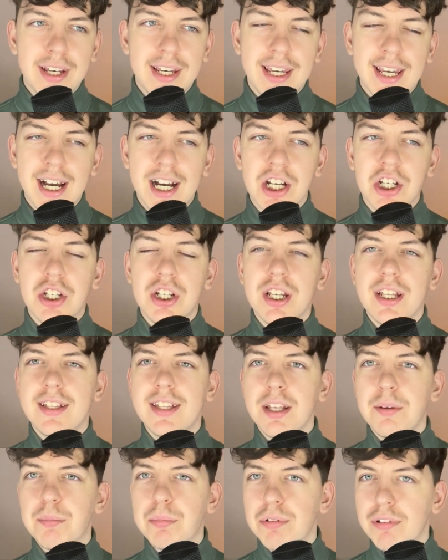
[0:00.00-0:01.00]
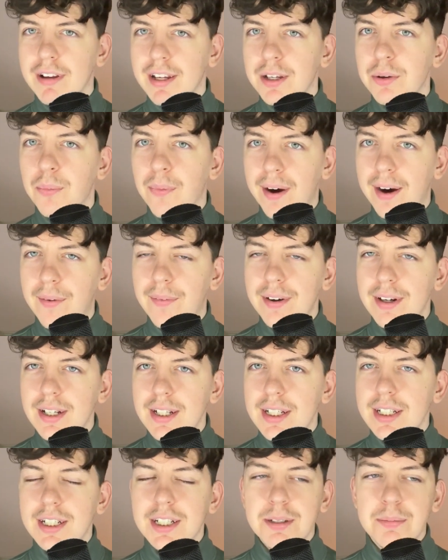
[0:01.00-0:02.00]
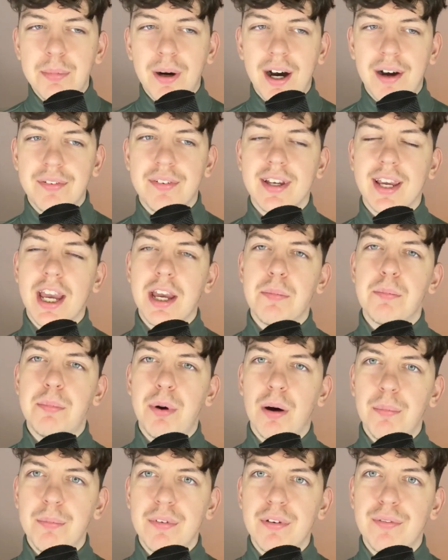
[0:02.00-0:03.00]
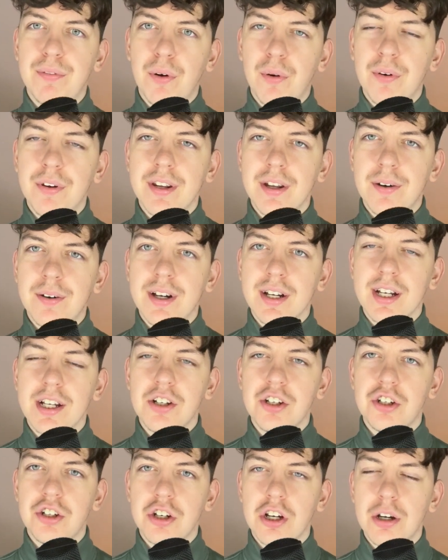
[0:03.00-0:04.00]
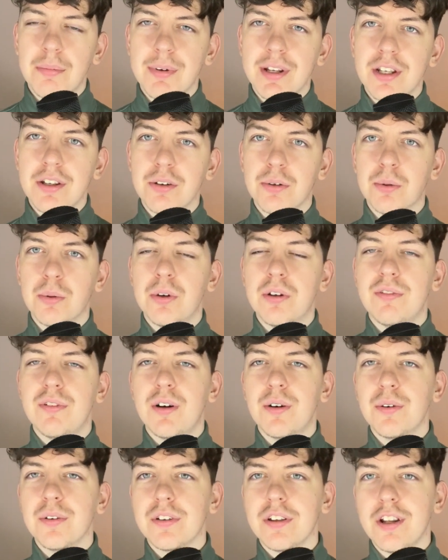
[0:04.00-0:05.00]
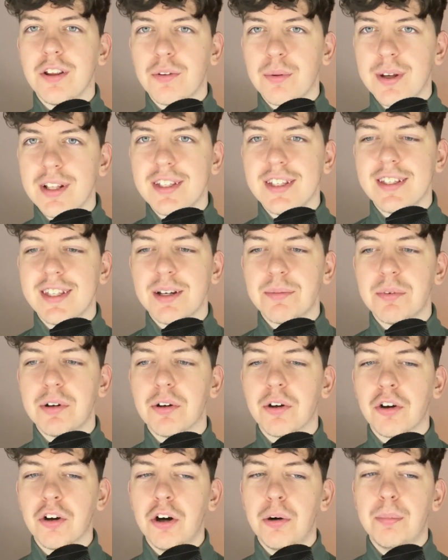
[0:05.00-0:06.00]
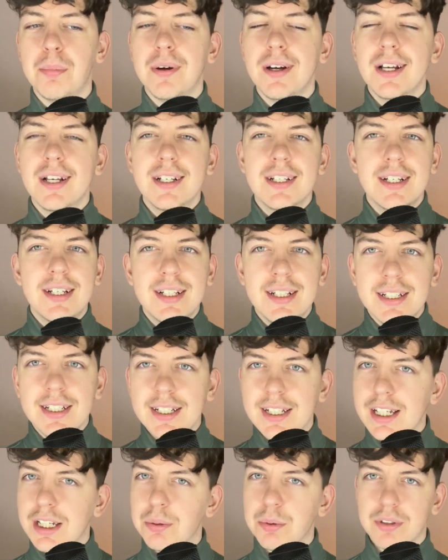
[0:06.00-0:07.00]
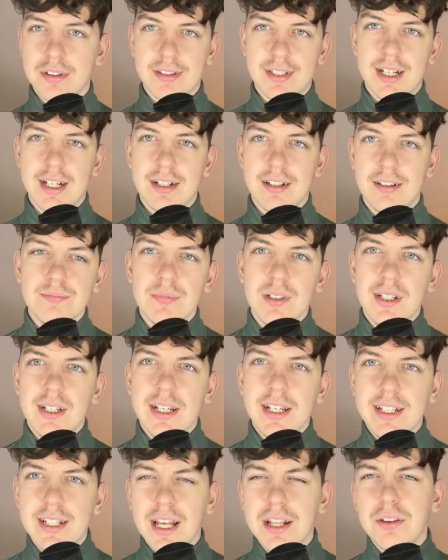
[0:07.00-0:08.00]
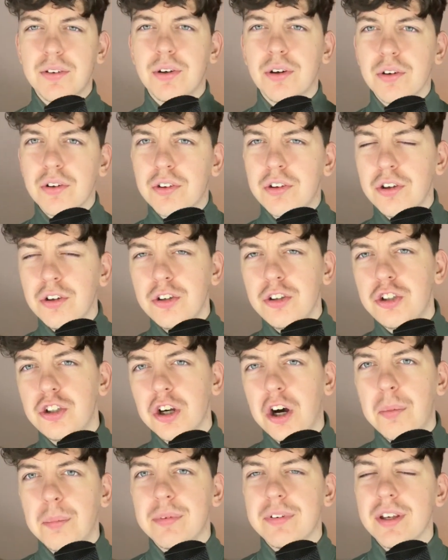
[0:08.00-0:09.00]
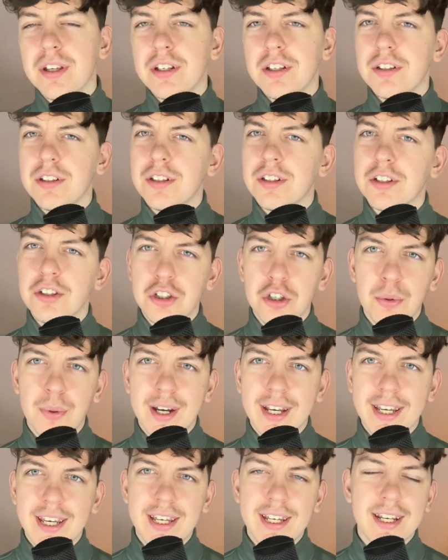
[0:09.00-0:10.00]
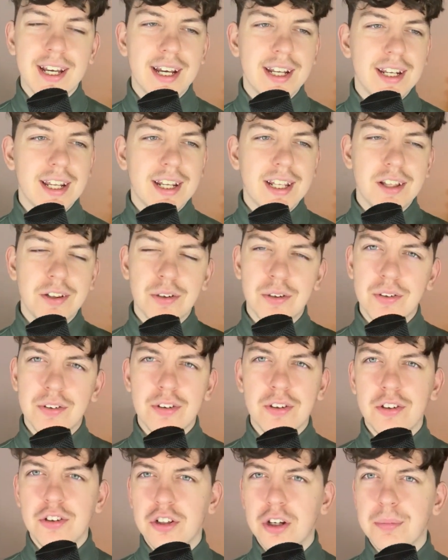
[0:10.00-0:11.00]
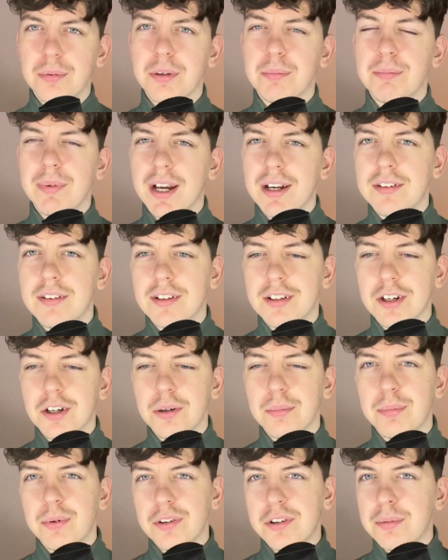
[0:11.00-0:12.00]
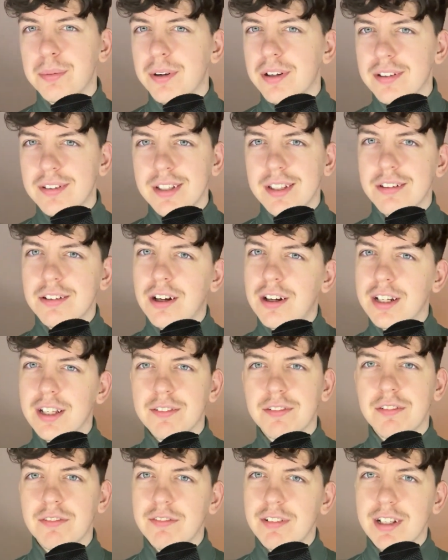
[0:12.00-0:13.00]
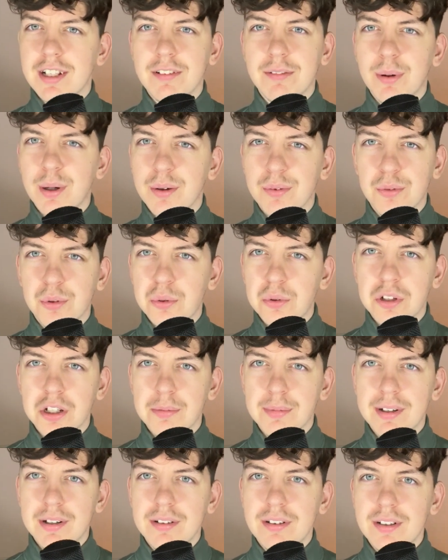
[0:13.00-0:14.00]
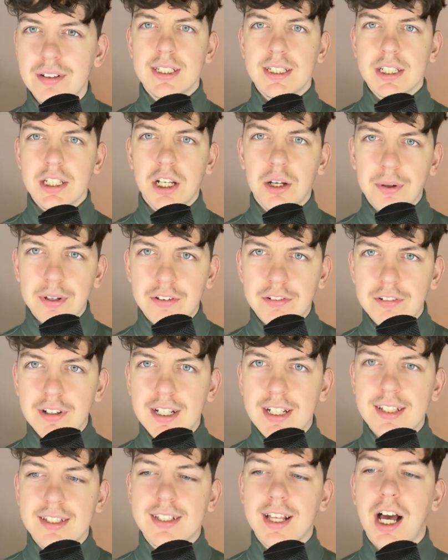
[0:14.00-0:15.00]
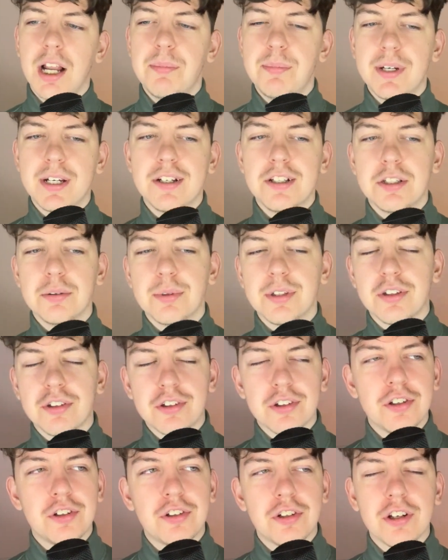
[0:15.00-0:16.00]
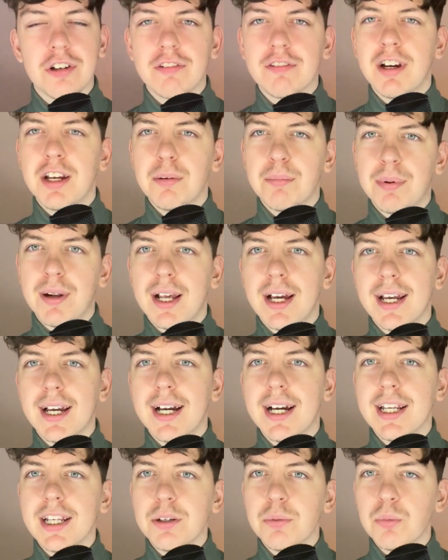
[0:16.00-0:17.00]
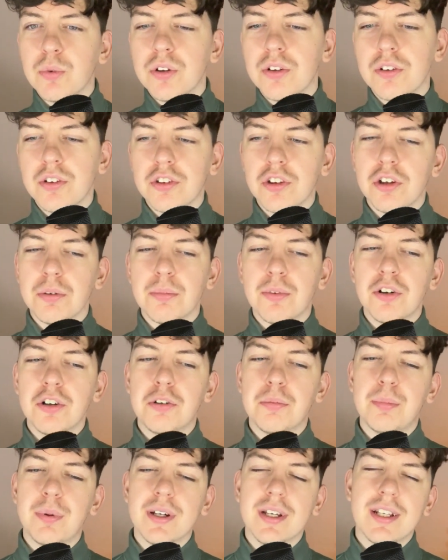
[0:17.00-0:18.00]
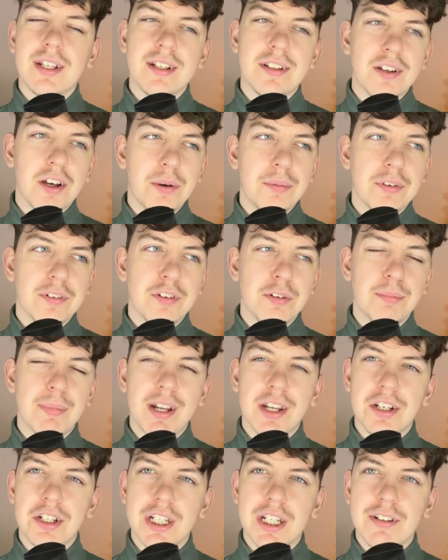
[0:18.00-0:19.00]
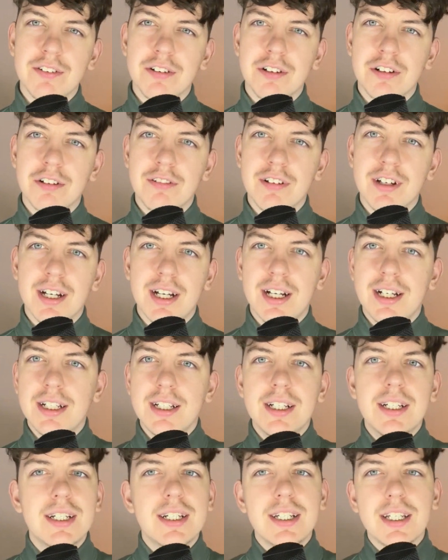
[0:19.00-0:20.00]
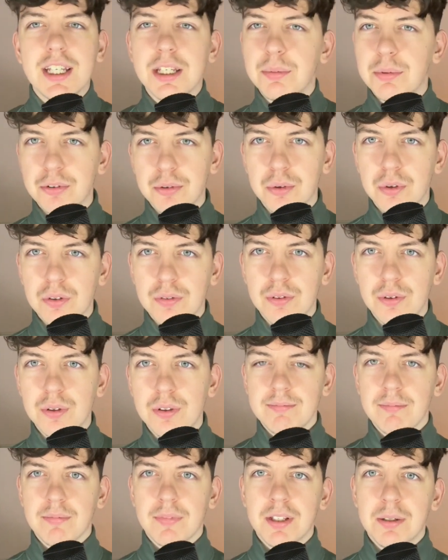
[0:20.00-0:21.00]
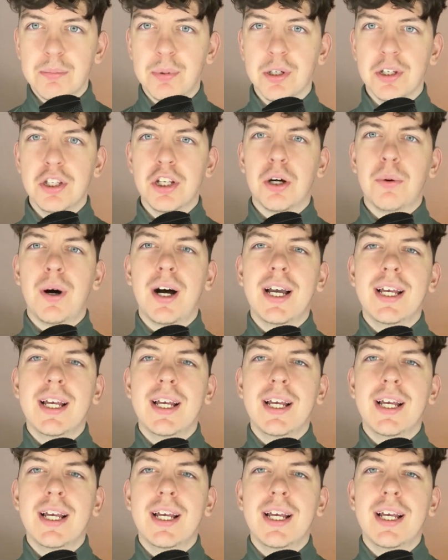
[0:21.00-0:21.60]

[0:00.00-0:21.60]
He actually did pretty well. But after getting pumped 4-0 against Germany in the quarterfinals of the 2010 World Cup, he was sacked. He then took 2 jobs in the UAE, and then he took 2 jobs in Mexico. But to be honest, these aren't even really worth talking about. You know, it's really sad because he was such a great player and he won so much. But in terms of his managerial career, he was awful. But you know what?